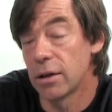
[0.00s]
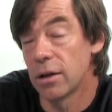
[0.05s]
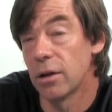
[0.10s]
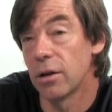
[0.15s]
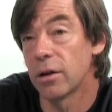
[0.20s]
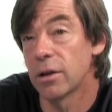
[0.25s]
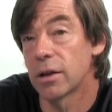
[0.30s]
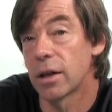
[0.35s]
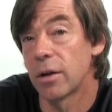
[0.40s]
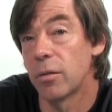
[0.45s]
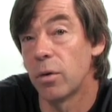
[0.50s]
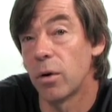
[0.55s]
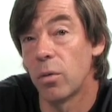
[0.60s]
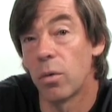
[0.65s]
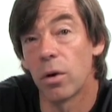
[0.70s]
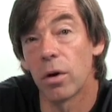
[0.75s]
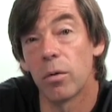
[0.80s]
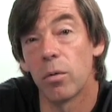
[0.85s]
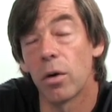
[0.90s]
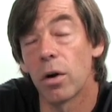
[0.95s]
to look at, saying, well,
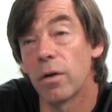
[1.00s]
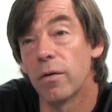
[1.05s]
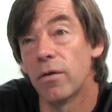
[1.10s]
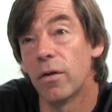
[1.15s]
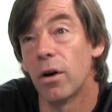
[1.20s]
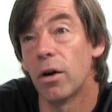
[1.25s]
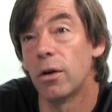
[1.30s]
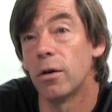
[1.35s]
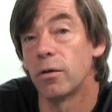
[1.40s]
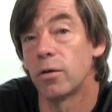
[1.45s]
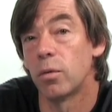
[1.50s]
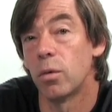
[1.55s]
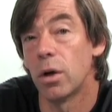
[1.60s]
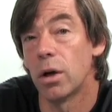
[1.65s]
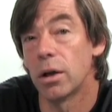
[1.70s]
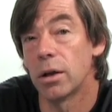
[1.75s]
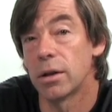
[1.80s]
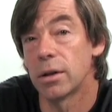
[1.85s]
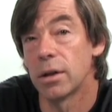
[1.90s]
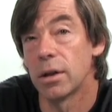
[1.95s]
what evolved
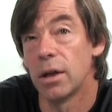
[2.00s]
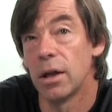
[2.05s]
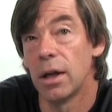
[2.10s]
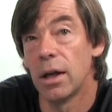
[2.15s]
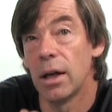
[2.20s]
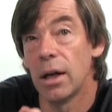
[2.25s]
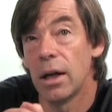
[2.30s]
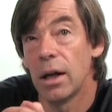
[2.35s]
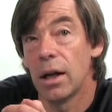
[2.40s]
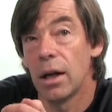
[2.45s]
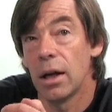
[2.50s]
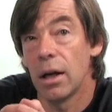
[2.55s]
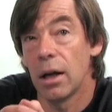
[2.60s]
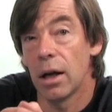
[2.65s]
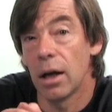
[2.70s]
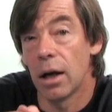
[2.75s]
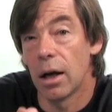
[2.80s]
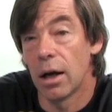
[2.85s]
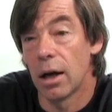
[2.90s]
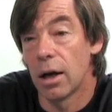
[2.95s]
was
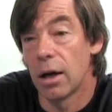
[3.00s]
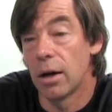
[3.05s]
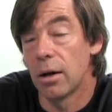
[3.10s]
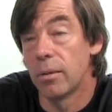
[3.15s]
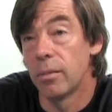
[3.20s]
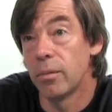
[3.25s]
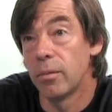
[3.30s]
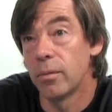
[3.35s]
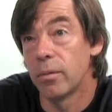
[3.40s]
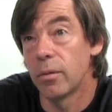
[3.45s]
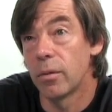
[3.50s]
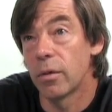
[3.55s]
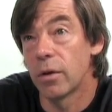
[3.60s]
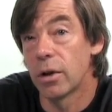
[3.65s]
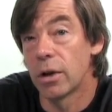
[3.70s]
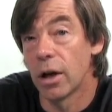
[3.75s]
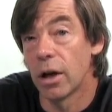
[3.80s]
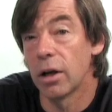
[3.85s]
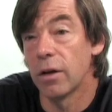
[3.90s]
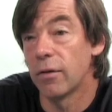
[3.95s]
the
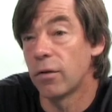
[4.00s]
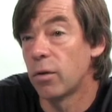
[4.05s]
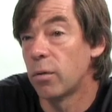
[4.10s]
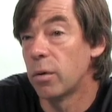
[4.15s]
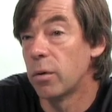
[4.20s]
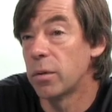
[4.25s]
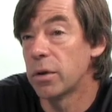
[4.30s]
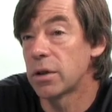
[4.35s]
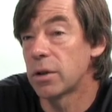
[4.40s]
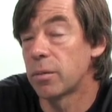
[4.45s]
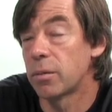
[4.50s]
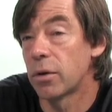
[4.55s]
Dynaformer Mr.